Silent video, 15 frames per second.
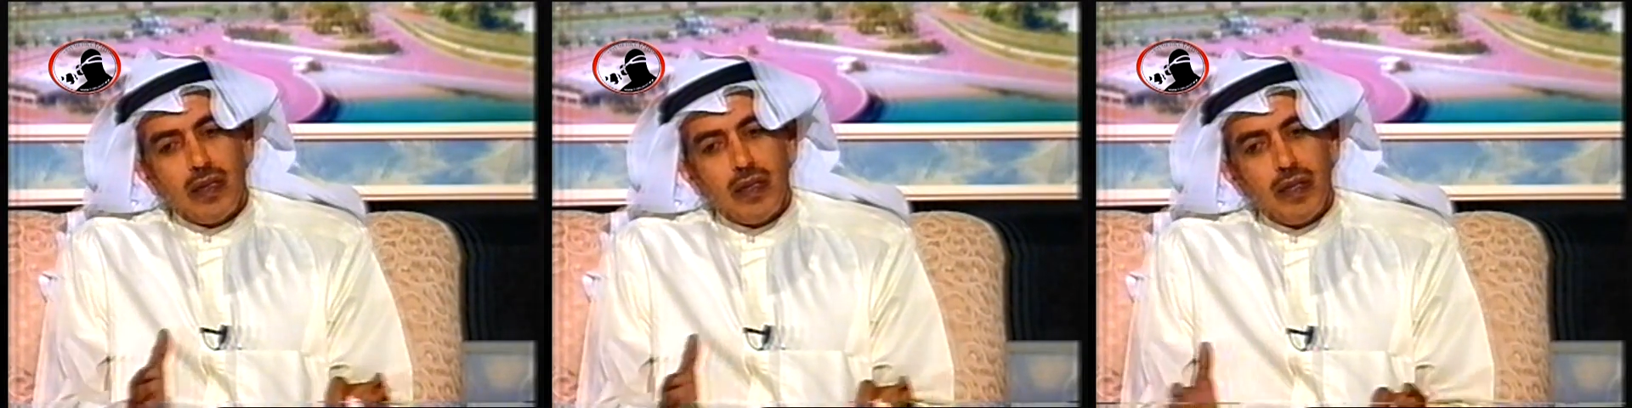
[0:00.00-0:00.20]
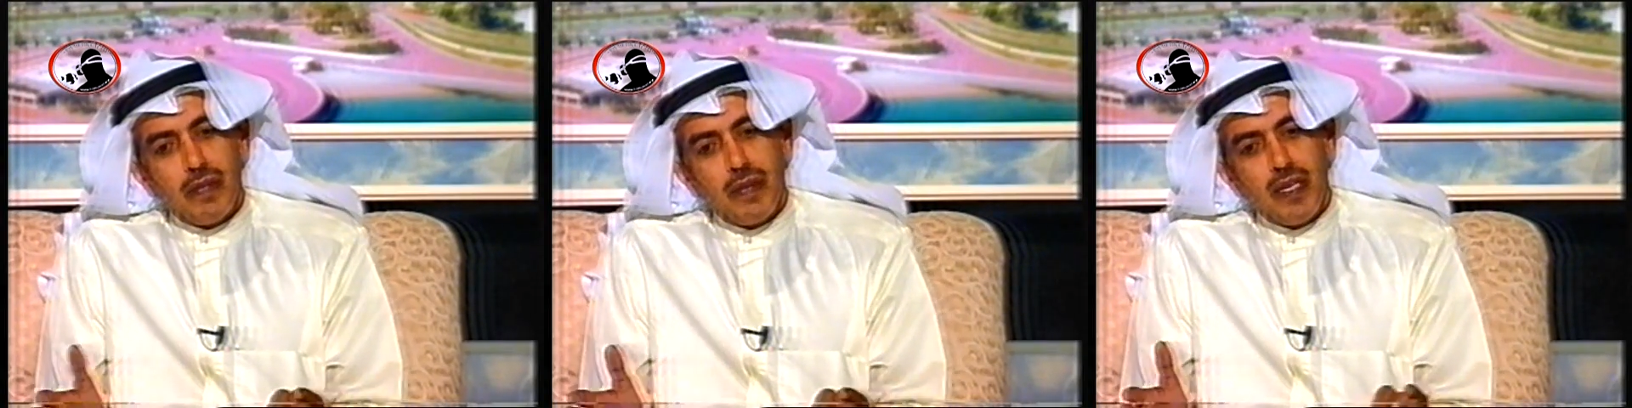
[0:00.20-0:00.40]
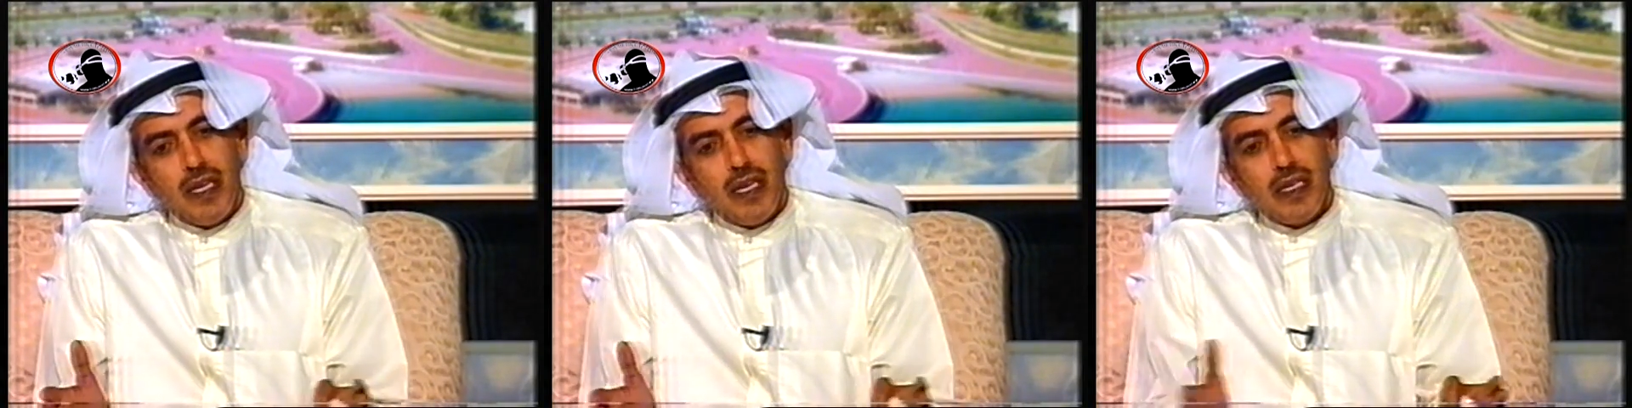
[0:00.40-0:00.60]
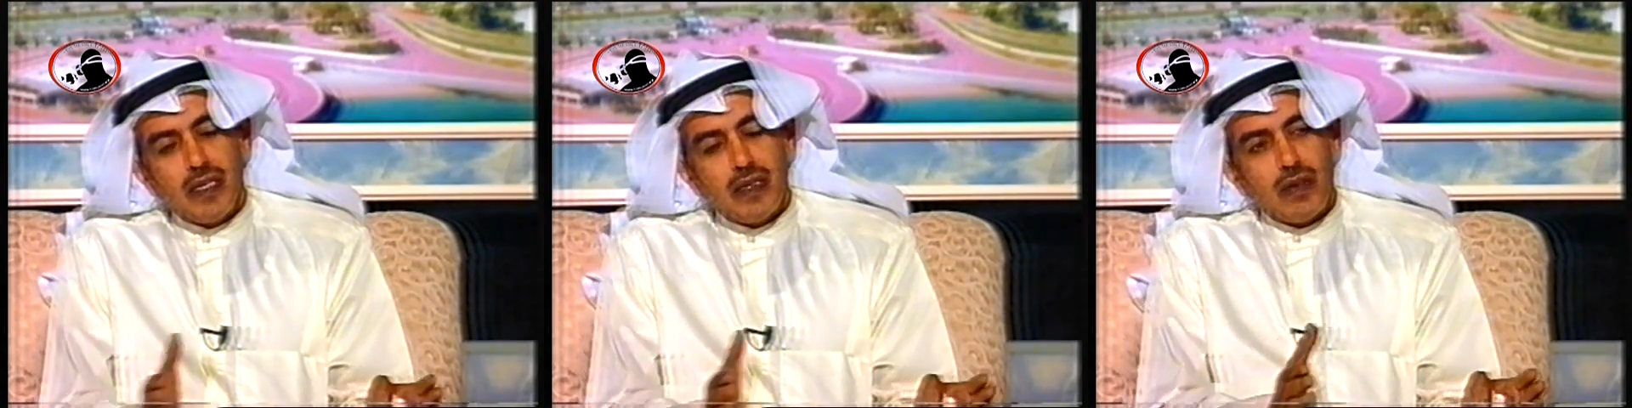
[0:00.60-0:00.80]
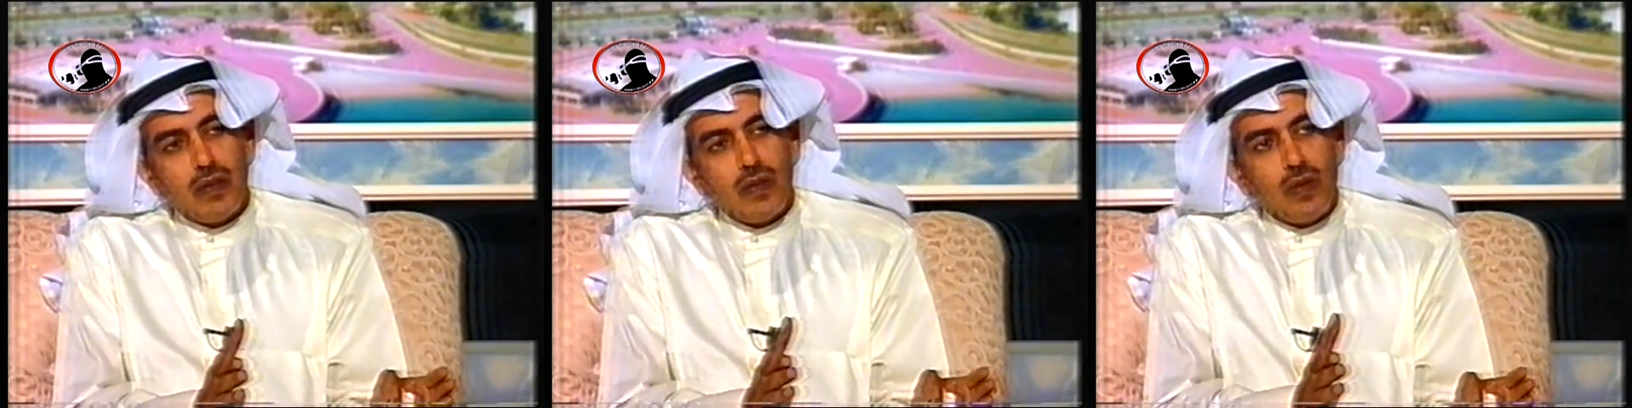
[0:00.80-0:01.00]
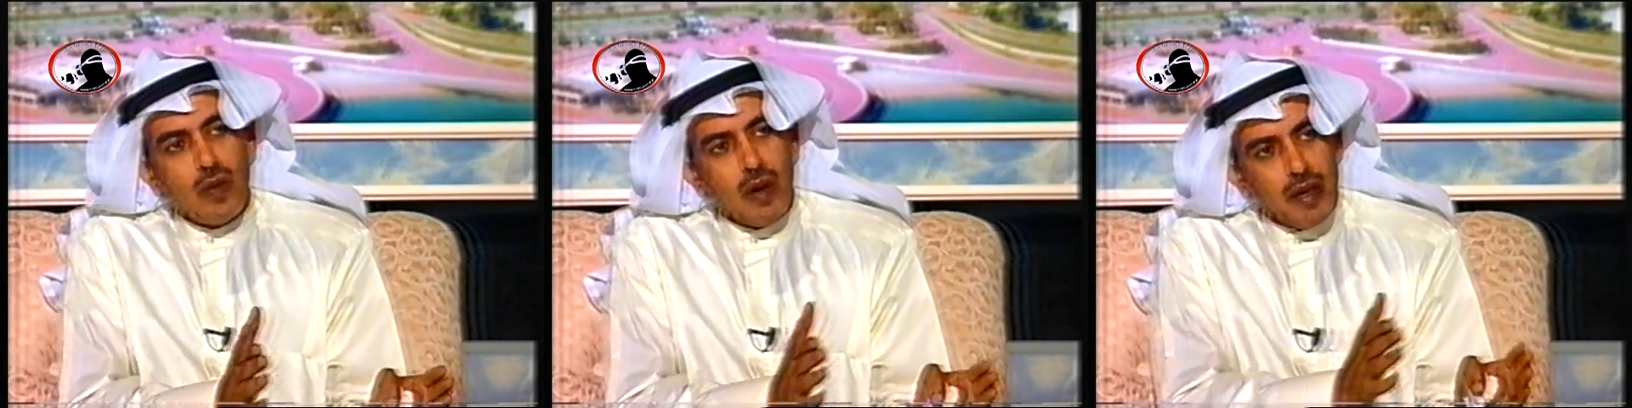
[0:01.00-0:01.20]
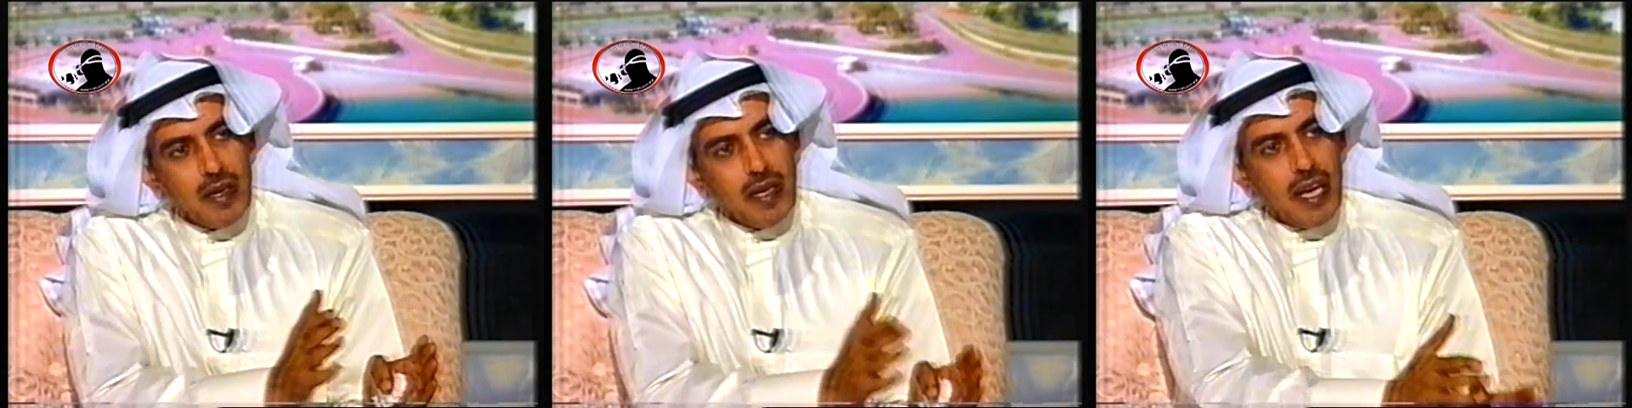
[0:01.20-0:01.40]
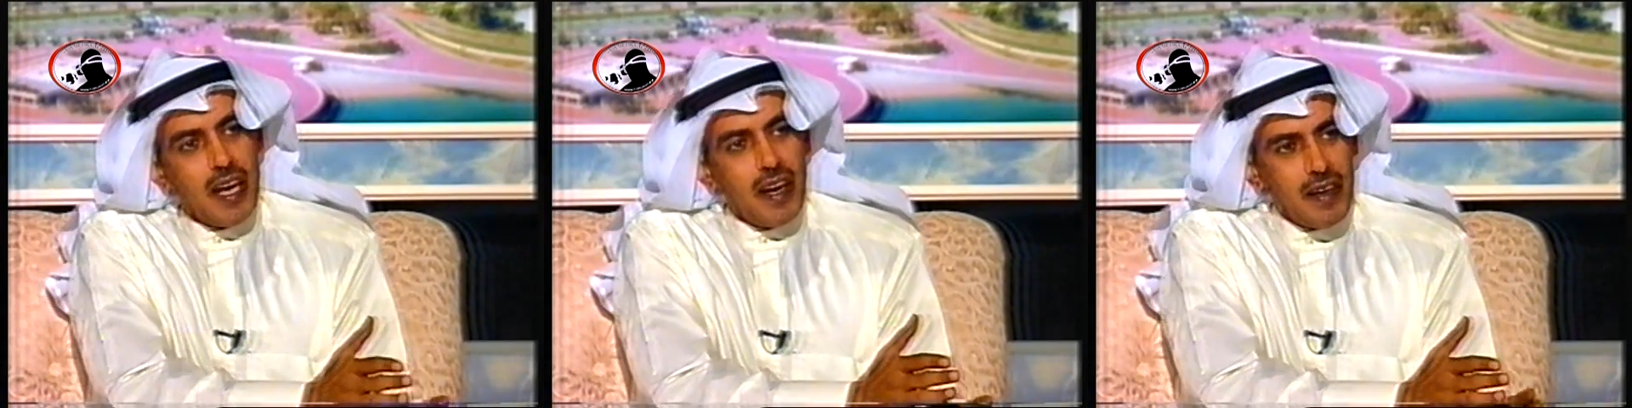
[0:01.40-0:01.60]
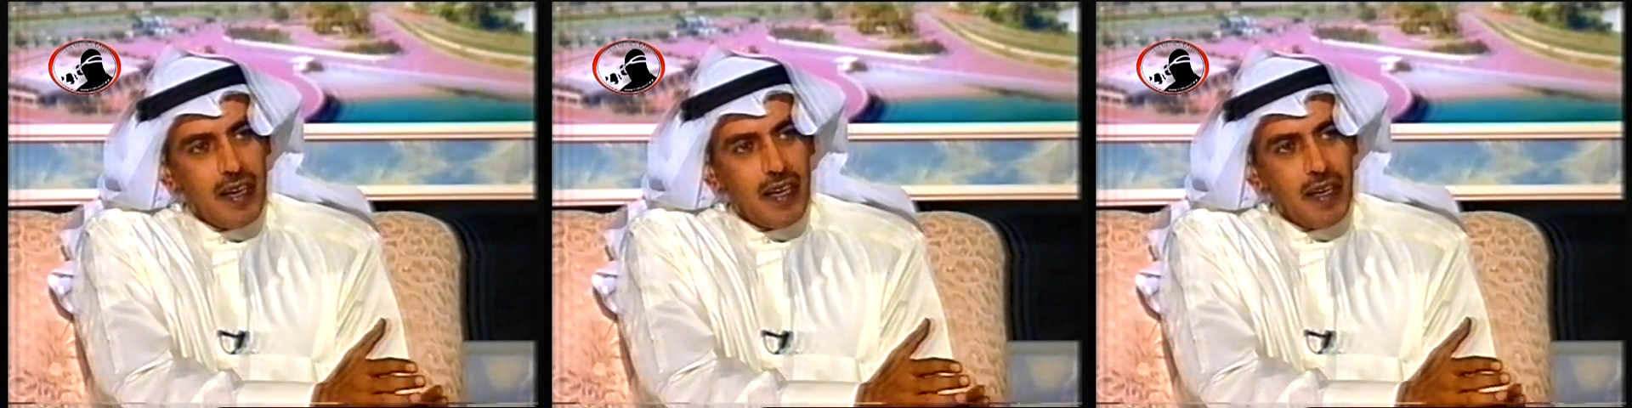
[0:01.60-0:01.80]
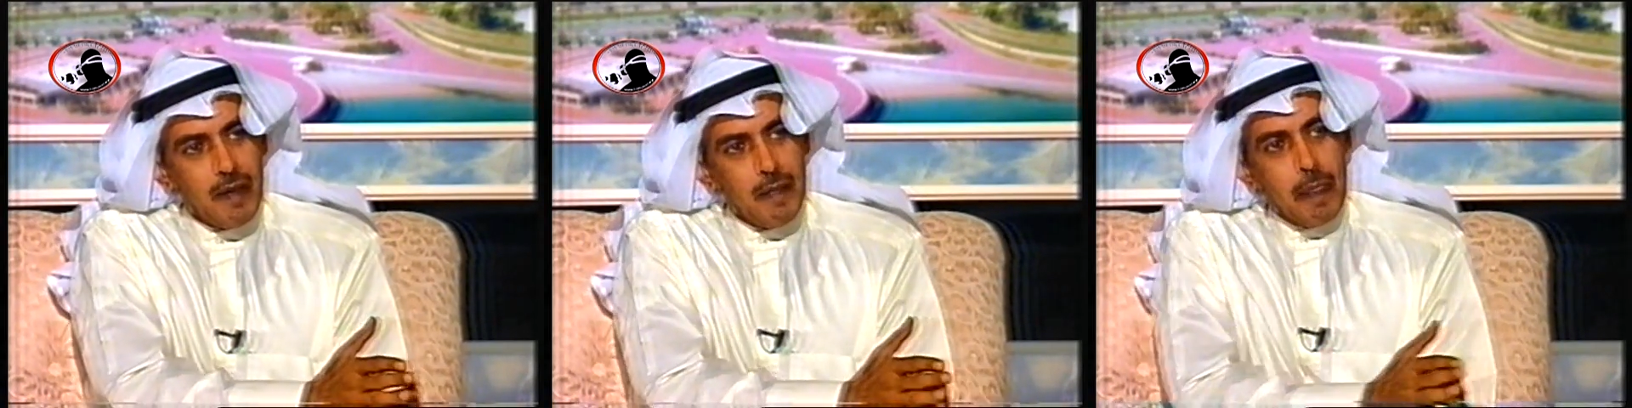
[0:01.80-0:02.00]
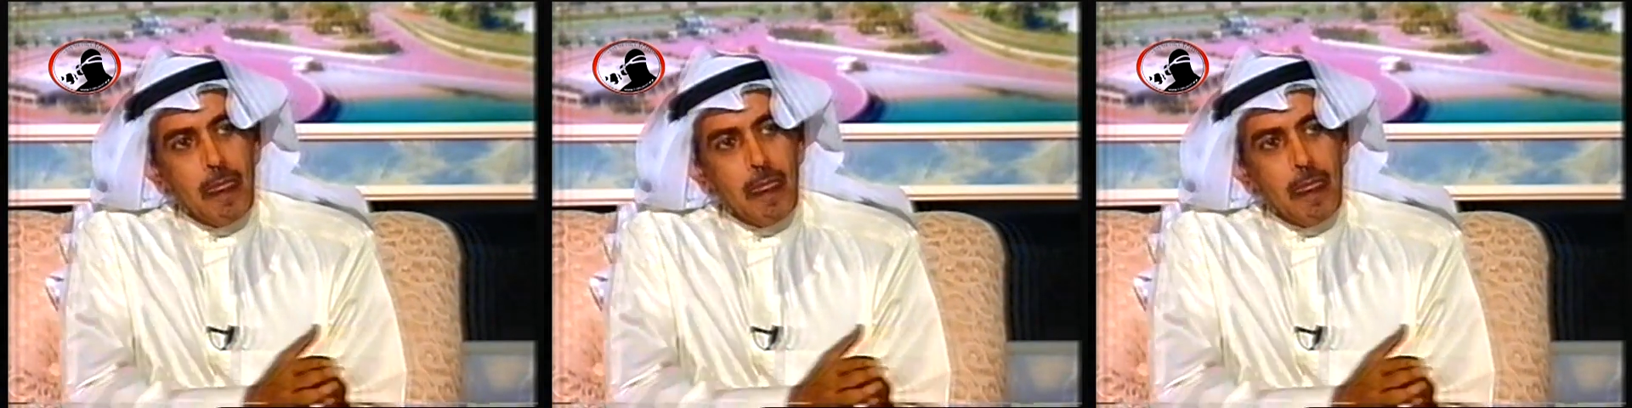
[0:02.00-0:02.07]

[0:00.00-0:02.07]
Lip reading: debris to one area,